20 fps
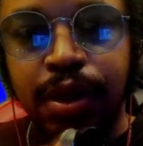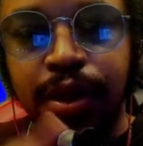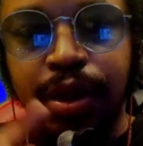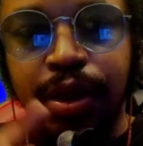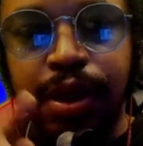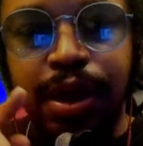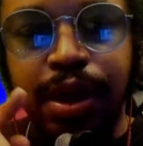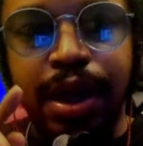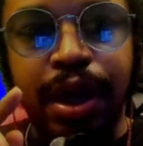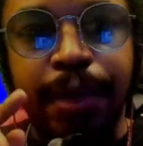
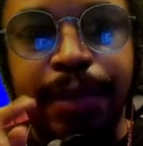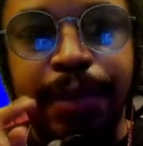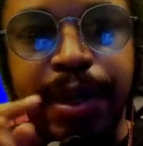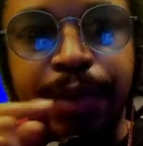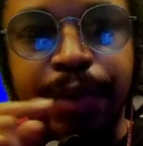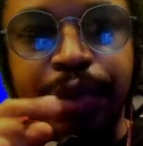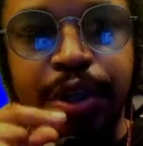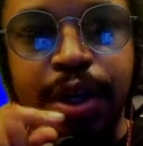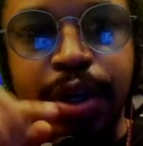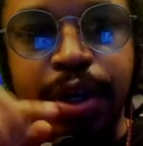and I can play
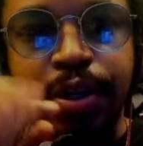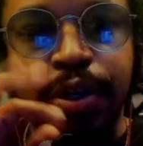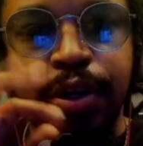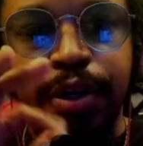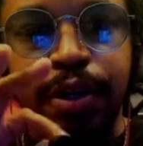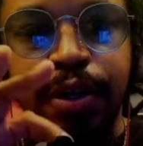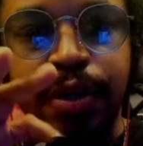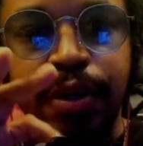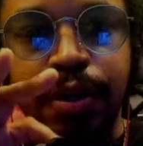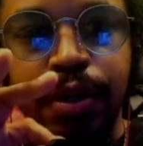with your other
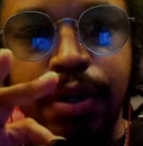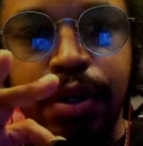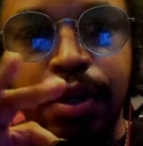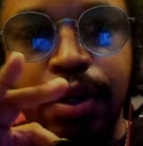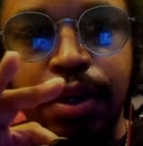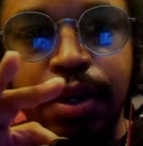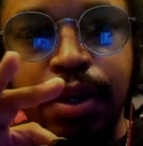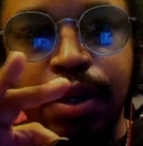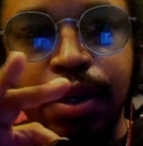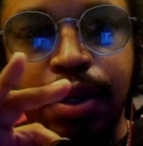ear
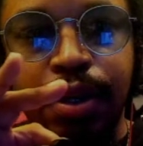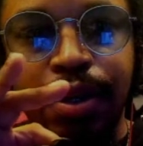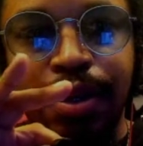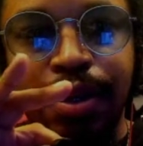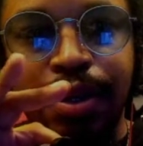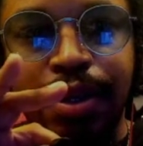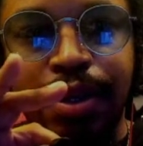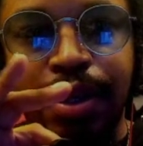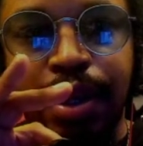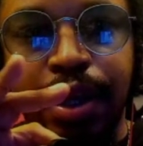
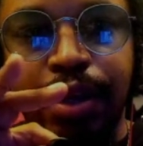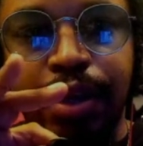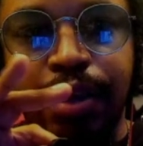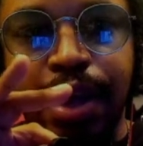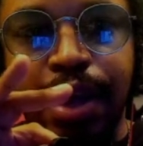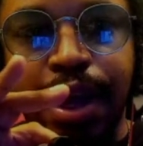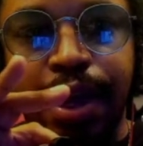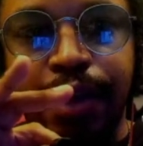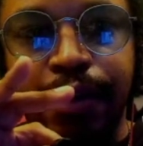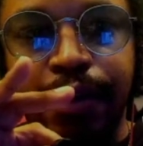like
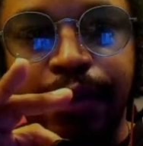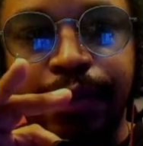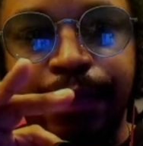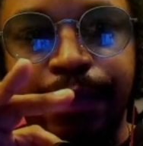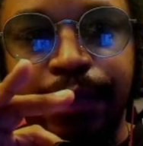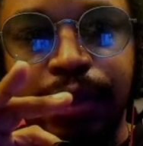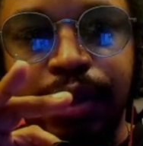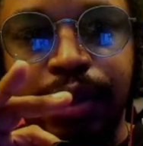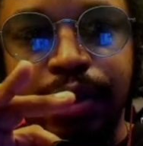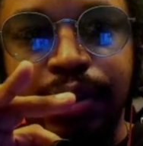that.
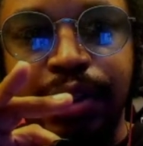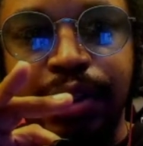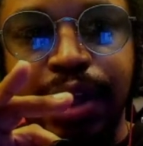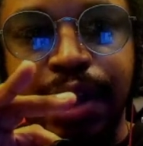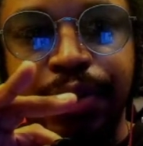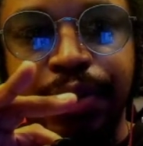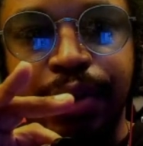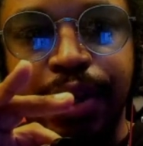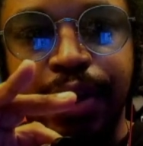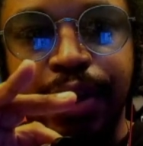See how
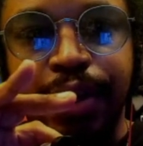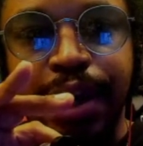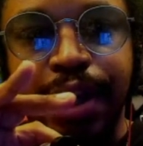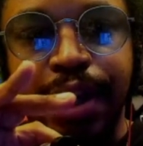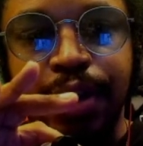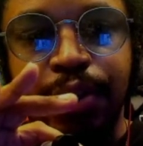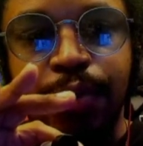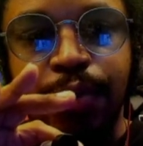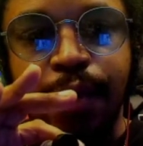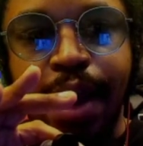you can hear that
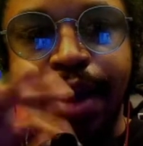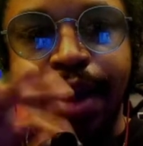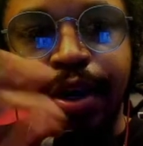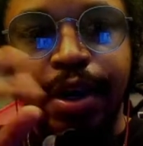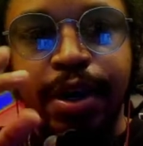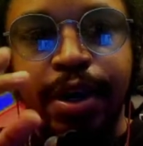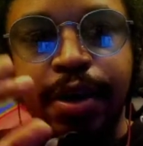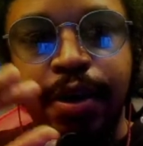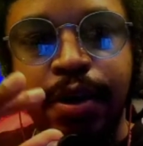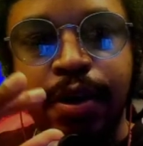in your right
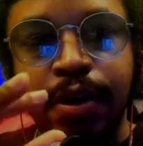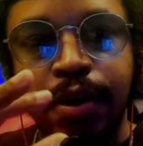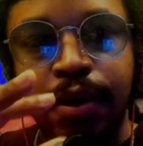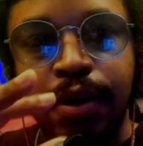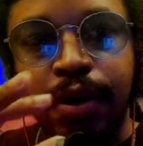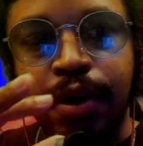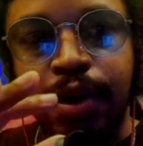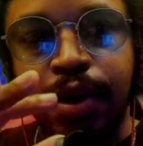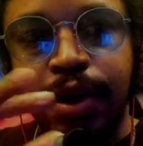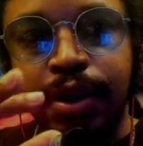ear?
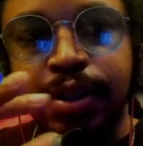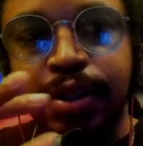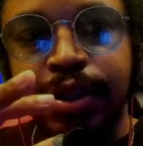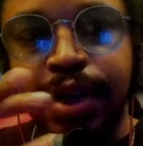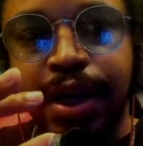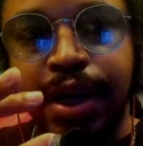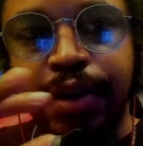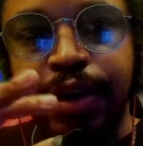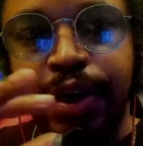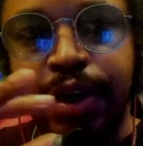See
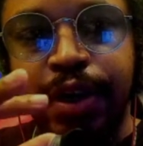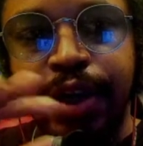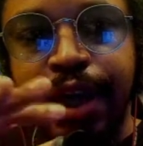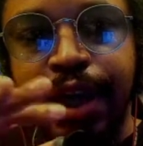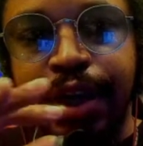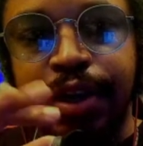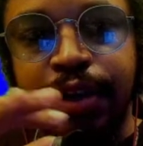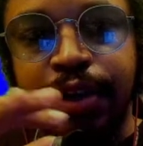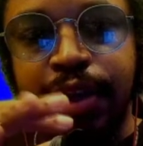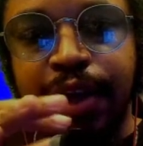how you can hear
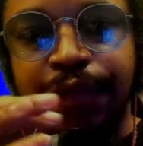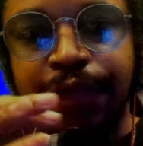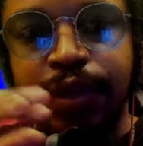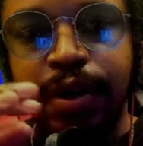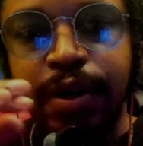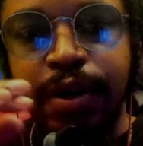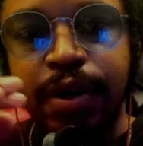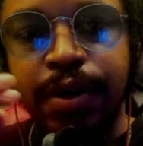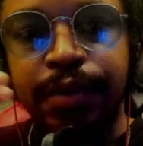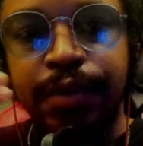that in your left
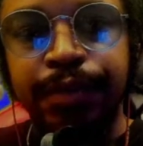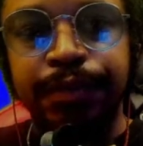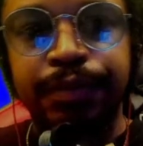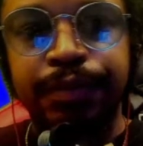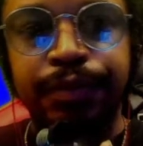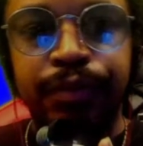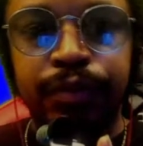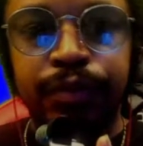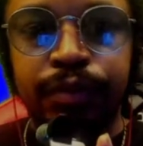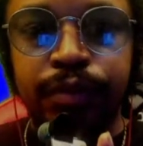ear?
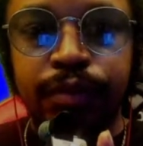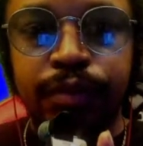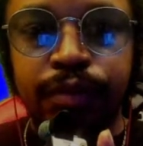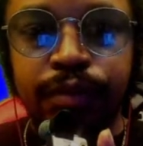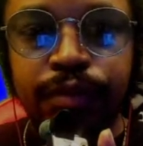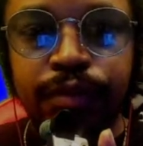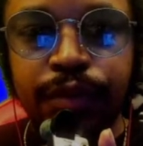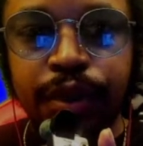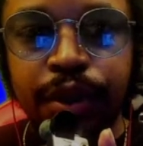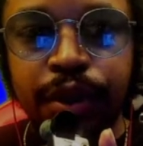
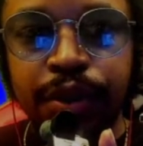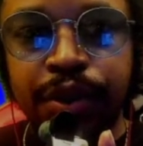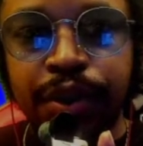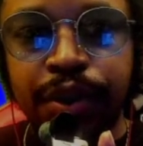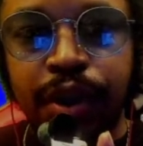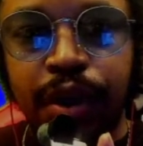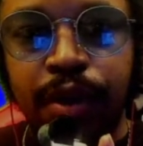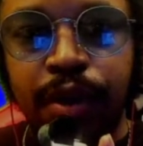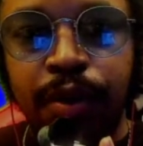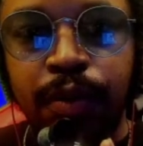
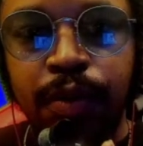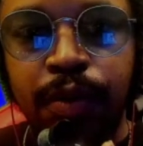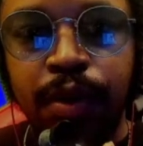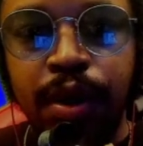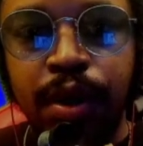So,